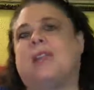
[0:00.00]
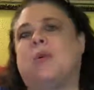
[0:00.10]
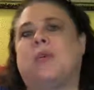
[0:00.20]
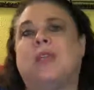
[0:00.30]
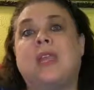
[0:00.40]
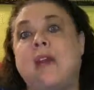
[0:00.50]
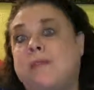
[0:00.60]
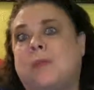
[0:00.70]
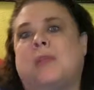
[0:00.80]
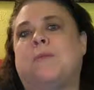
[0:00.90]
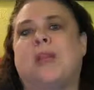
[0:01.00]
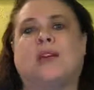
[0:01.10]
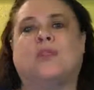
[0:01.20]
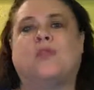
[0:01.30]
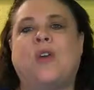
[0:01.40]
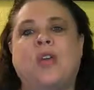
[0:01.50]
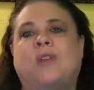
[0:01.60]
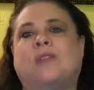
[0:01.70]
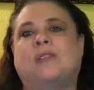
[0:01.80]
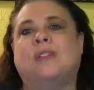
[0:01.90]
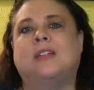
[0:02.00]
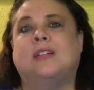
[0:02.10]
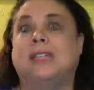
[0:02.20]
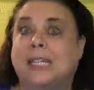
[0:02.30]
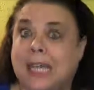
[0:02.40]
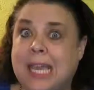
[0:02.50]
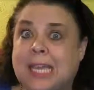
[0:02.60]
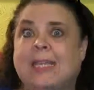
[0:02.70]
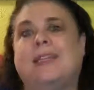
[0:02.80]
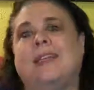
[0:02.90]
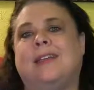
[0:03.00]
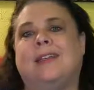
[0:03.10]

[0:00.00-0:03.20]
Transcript: that will inevitably make us fail again.